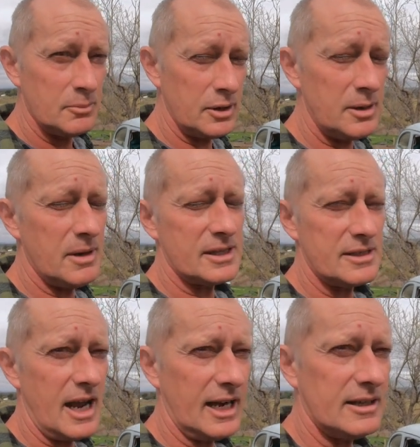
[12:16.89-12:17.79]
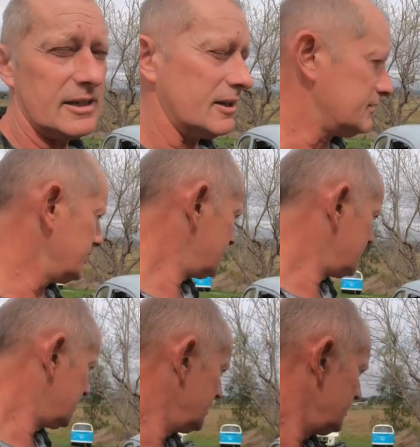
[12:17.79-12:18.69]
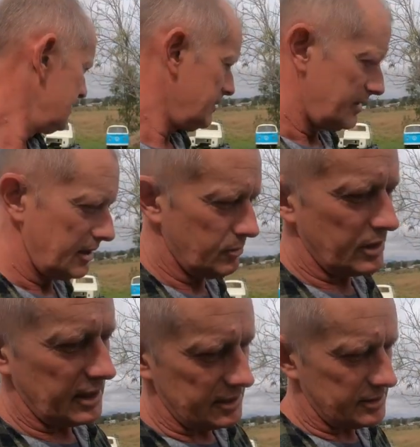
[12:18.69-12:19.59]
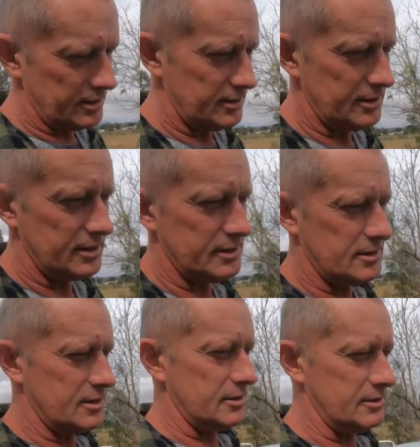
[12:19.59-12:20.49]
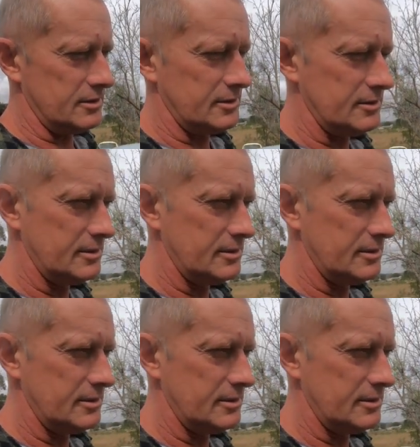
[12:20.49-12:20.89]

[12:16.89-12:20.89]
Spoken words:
pretty much knackered Elvis. And we're going to turn it into